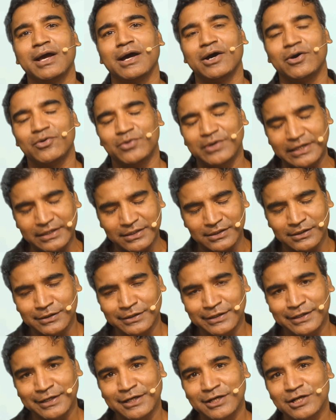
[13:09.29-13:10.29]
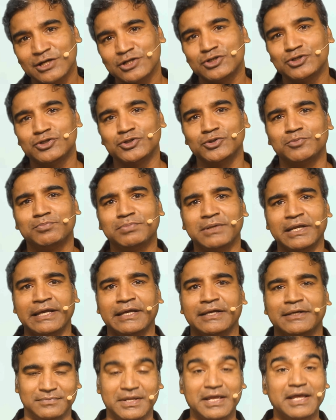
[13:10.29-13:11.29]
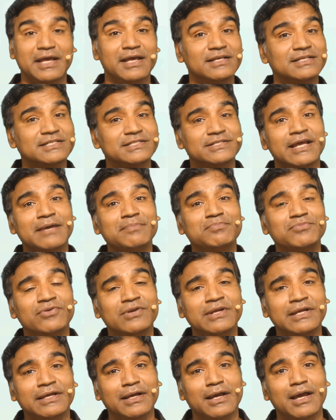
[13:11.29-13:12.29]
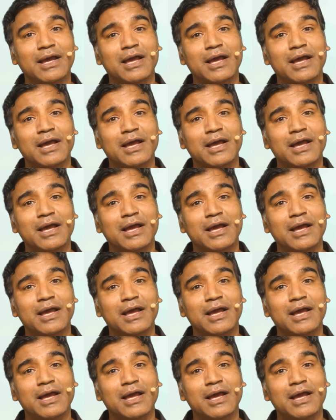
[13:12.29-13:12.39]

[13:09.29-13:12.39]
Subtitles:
returning to play. Step 3.